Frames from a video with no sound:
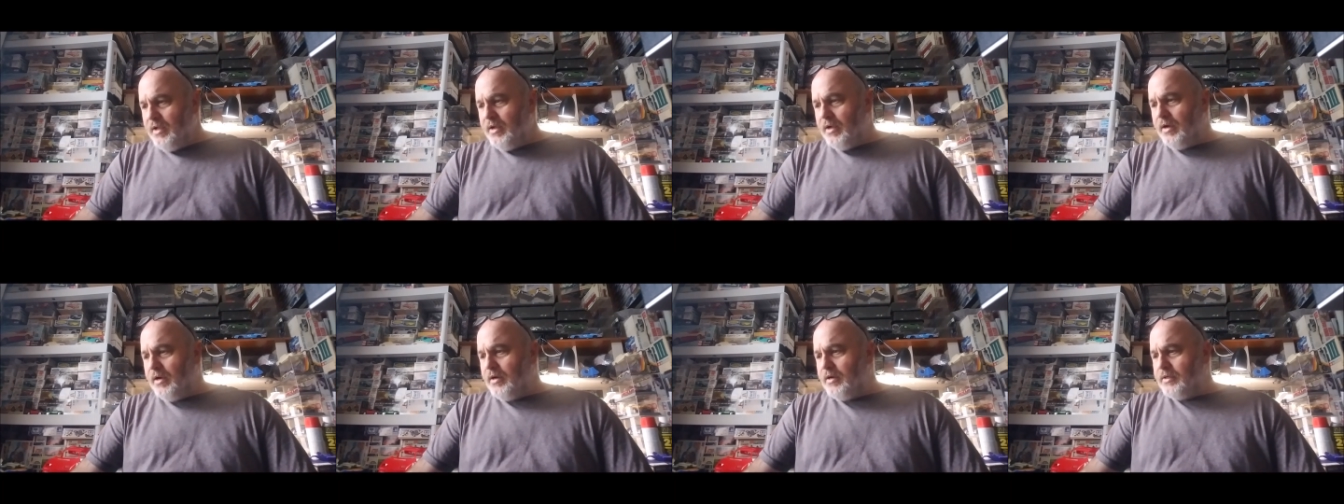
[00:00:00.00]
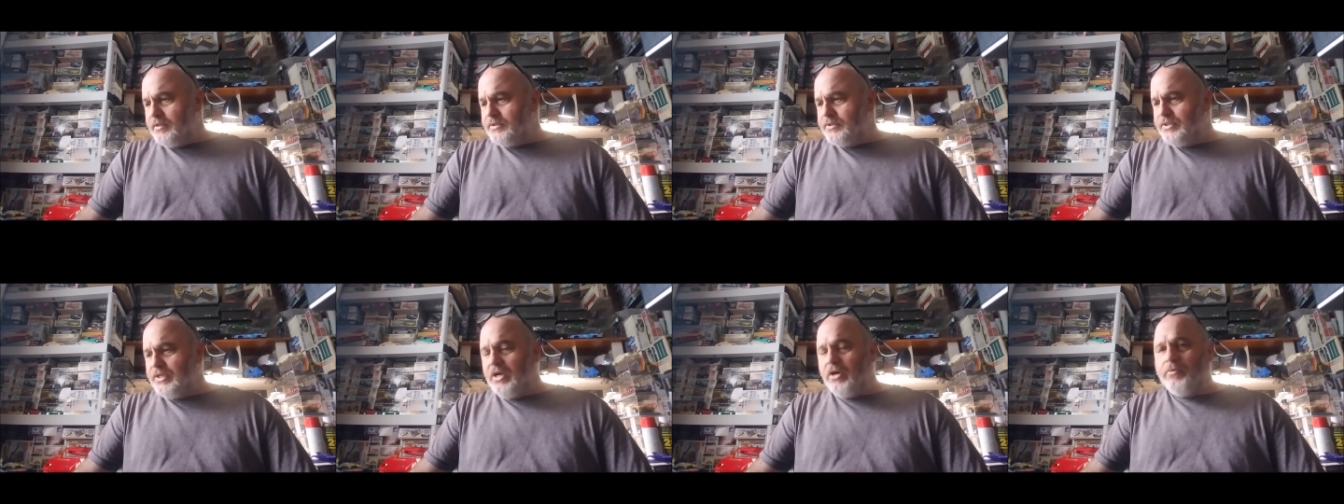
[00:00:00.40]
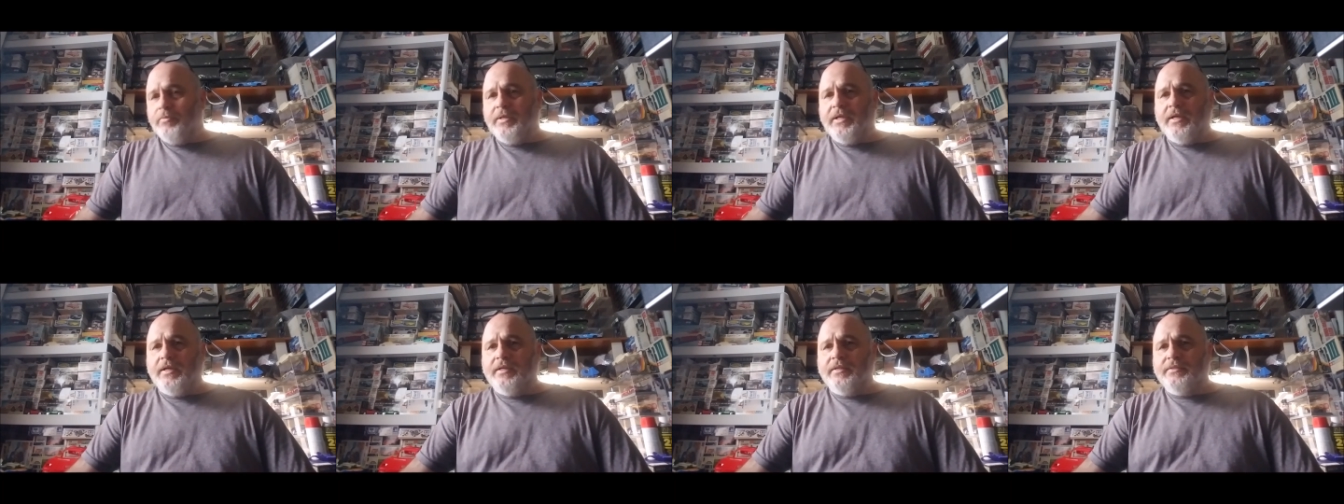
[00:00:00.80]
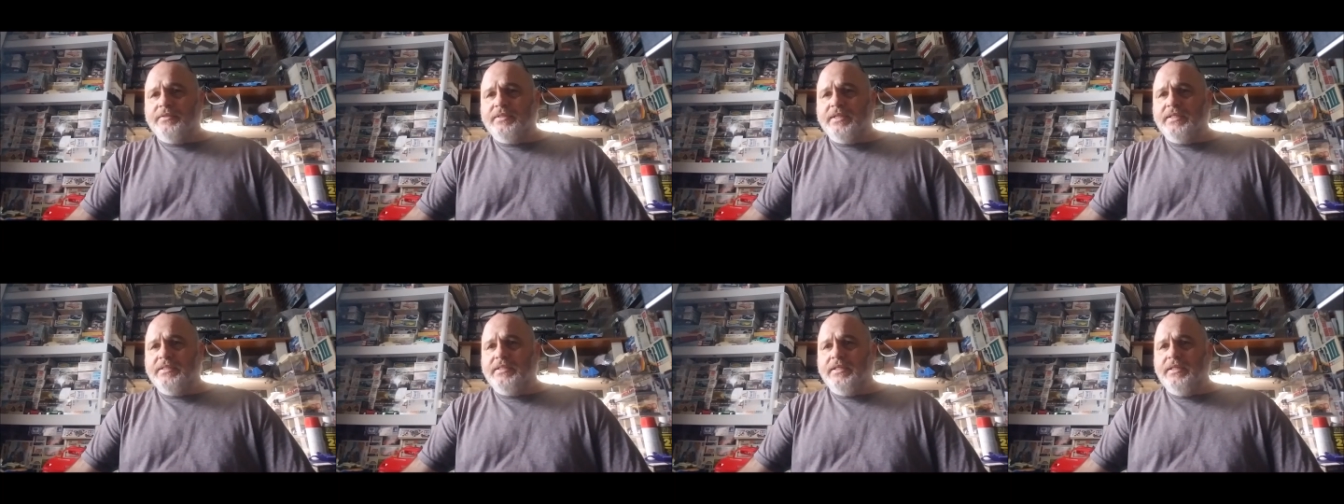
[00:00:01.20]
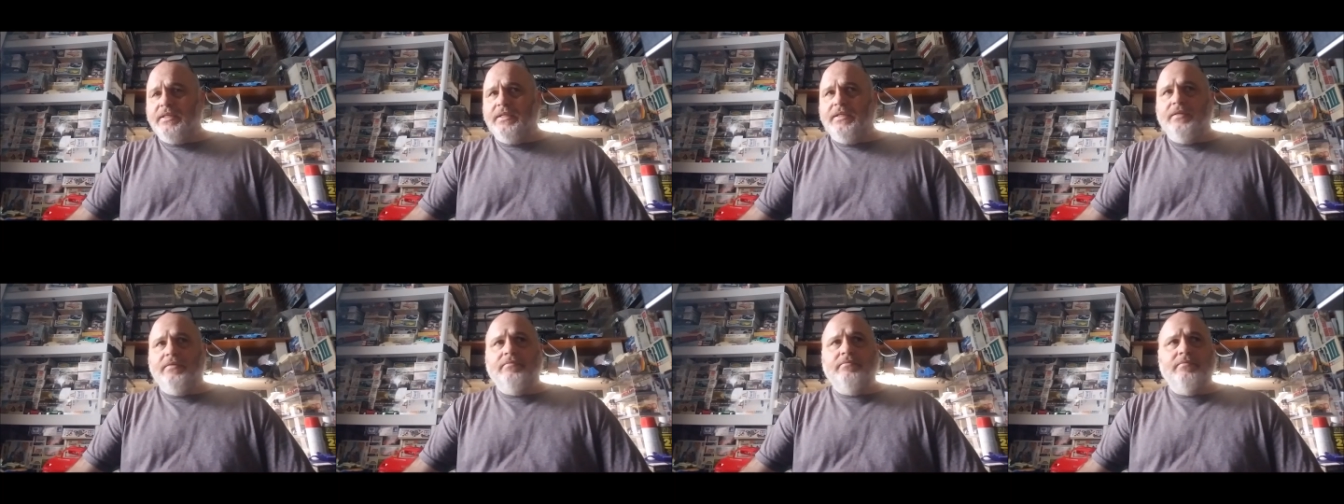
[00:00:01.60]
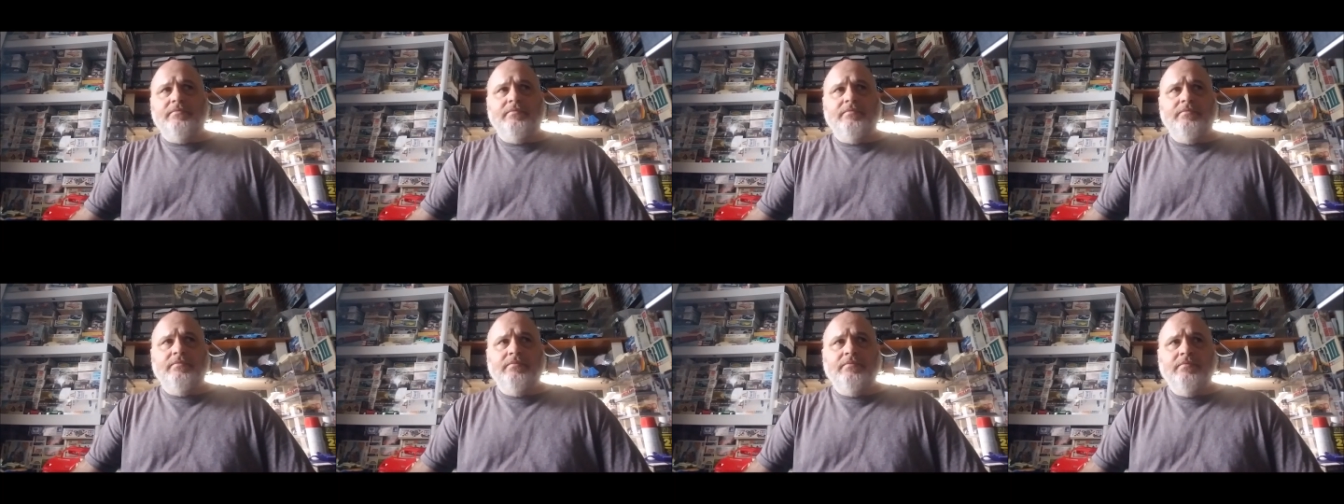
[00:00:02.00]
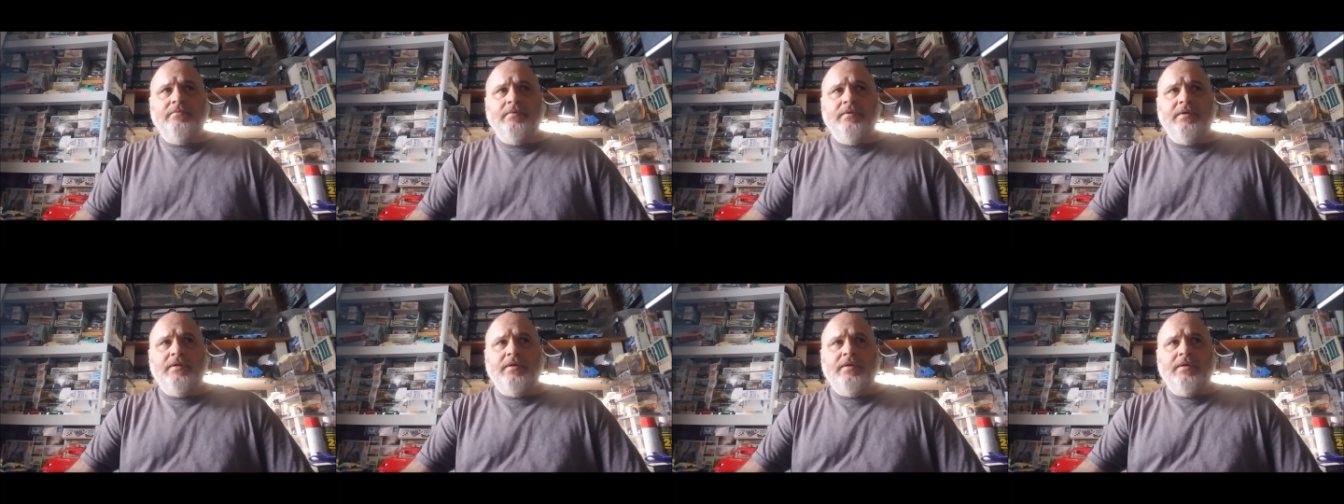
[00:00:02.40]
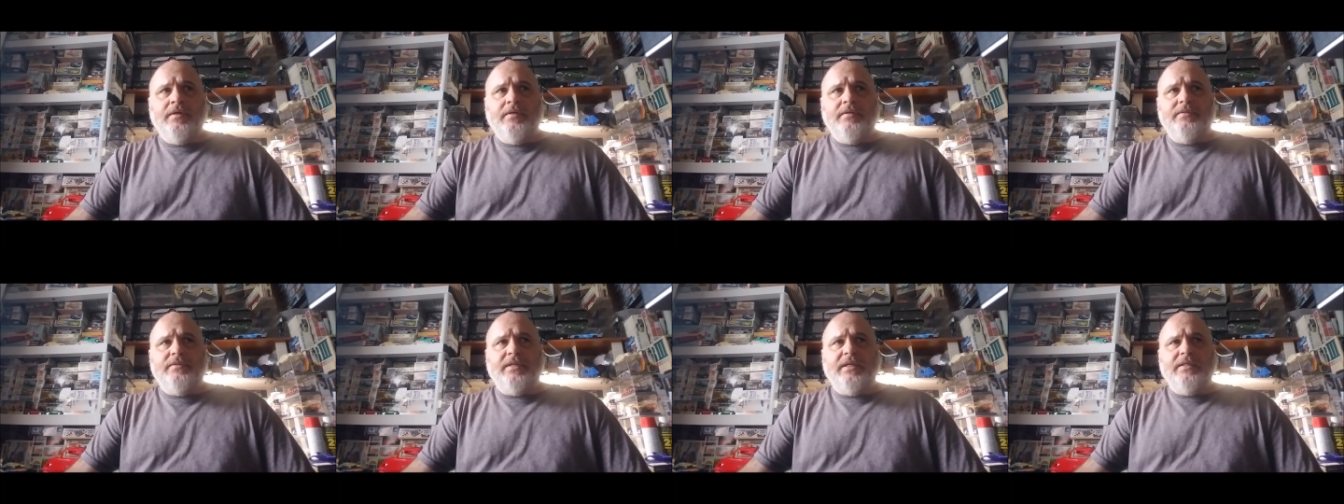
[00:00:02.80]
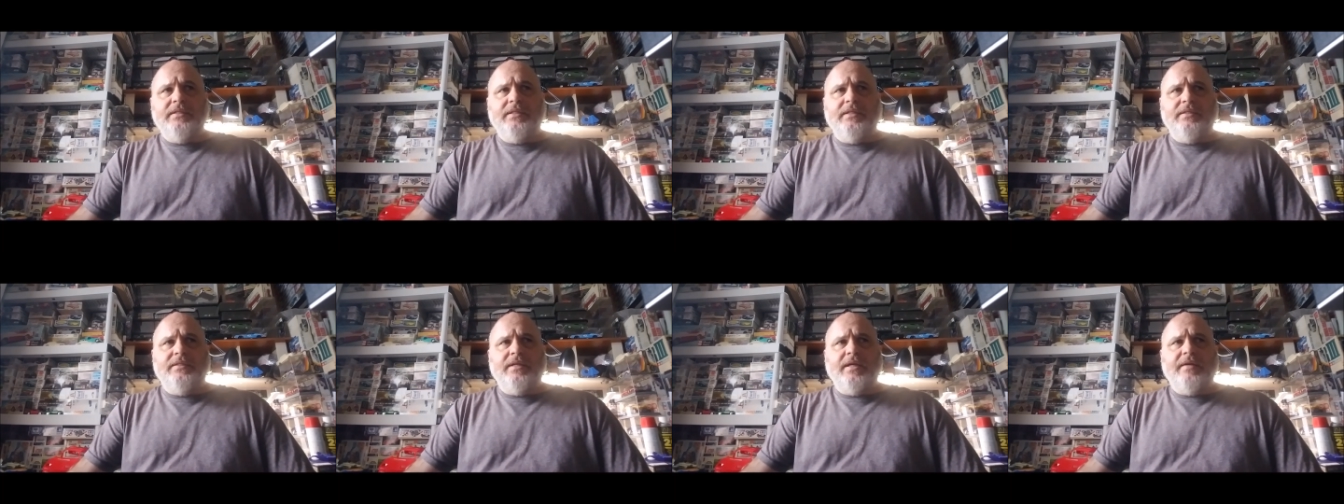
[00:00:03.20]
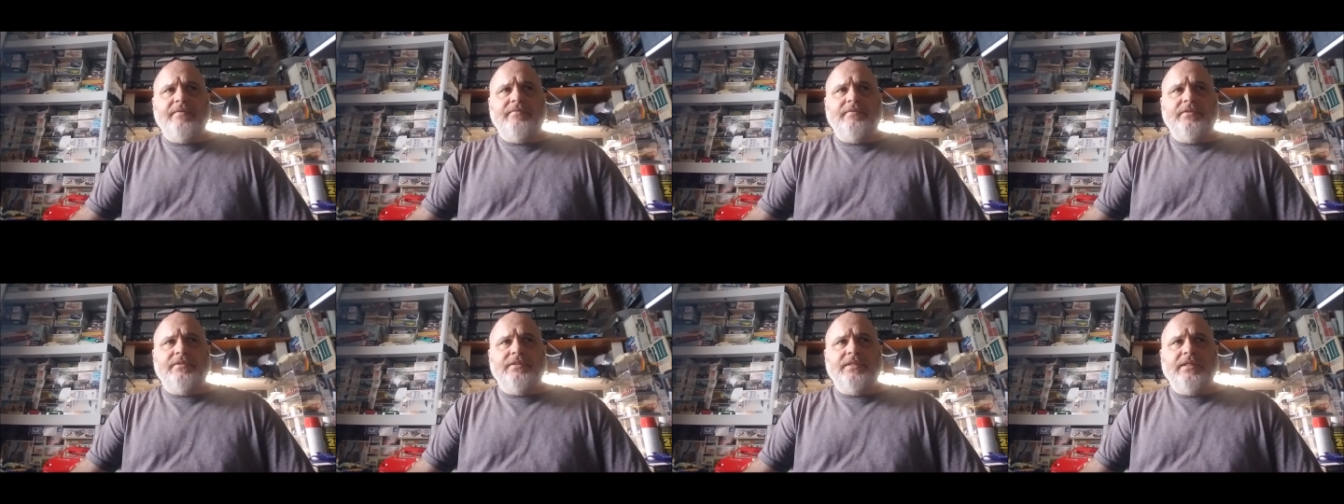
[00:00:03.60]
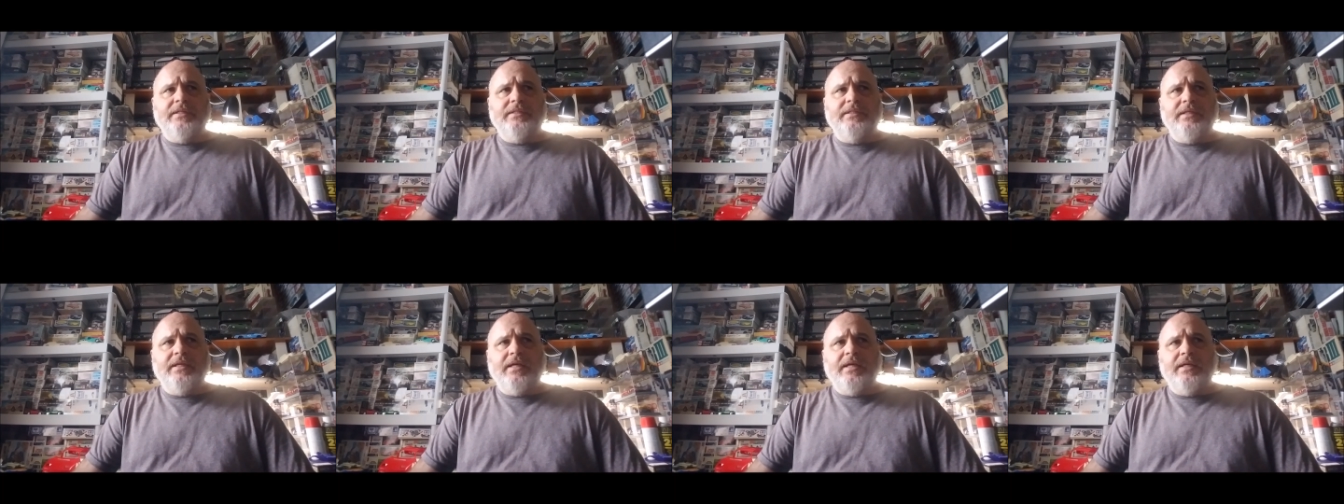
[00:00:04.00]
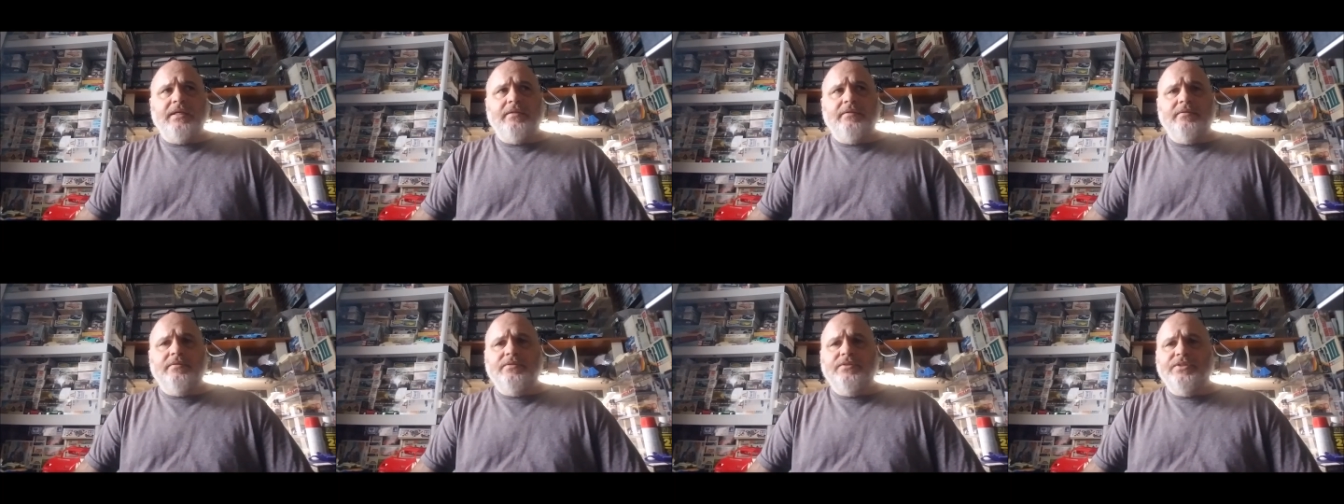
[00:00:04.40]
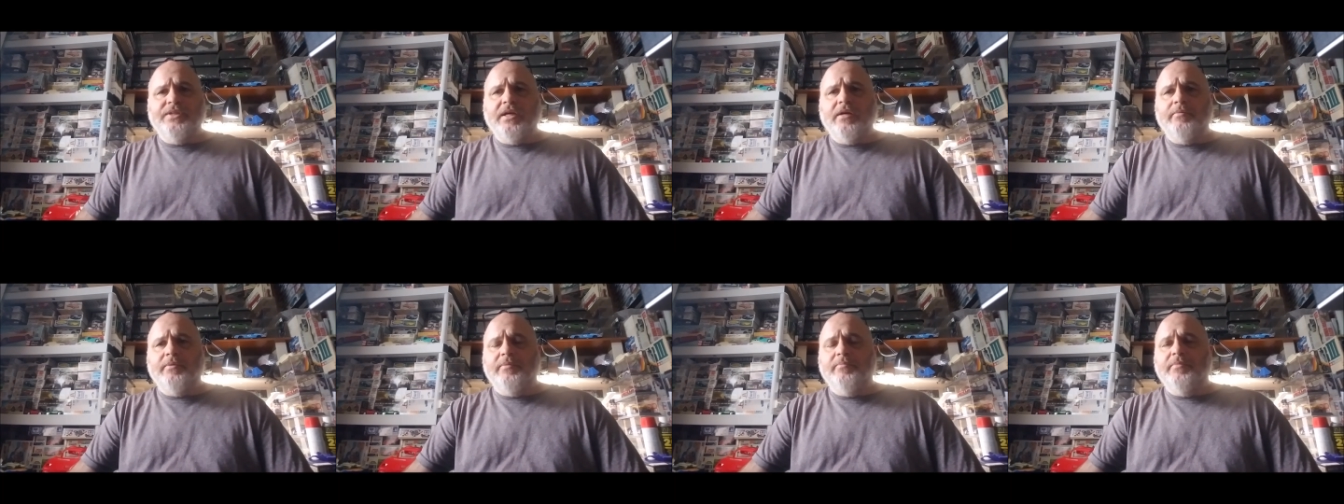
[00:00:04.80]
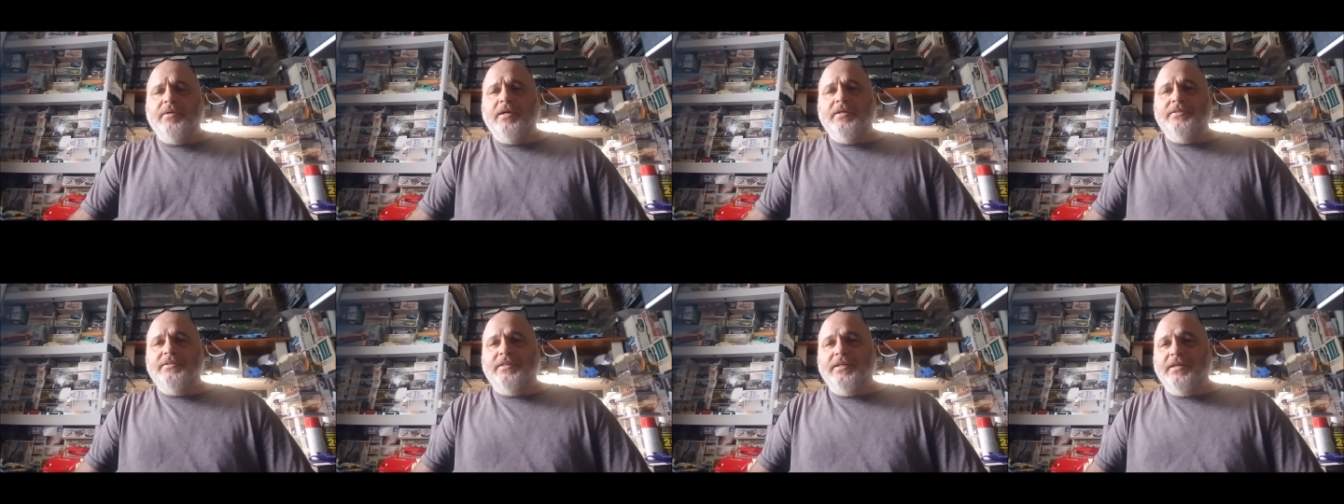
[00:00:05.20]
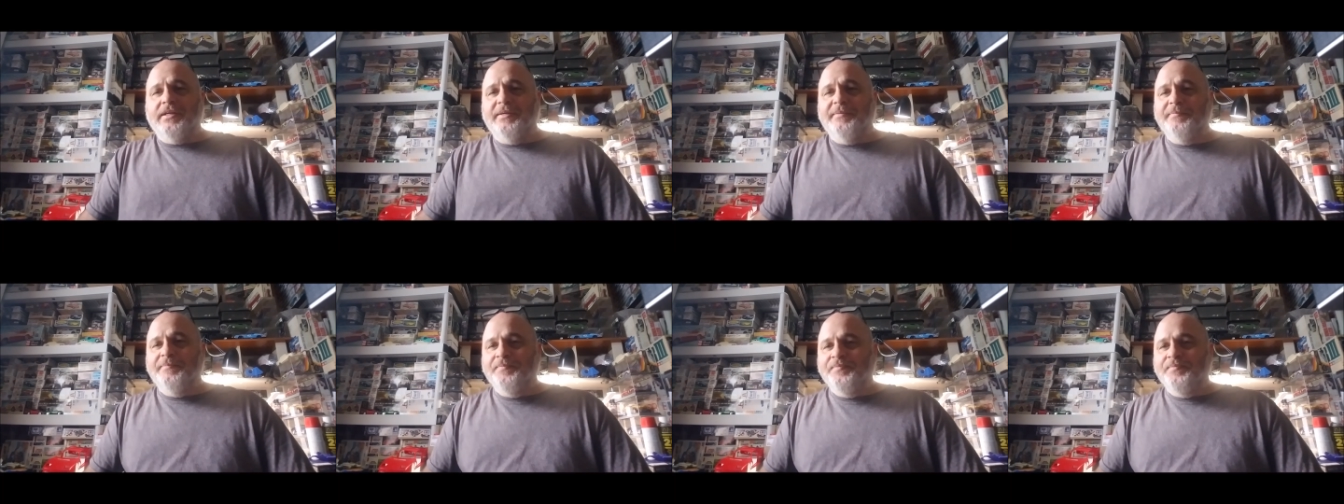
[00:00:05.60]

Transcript: uh, uh, Shelby 60. 67 or 68 Shelby Mustang.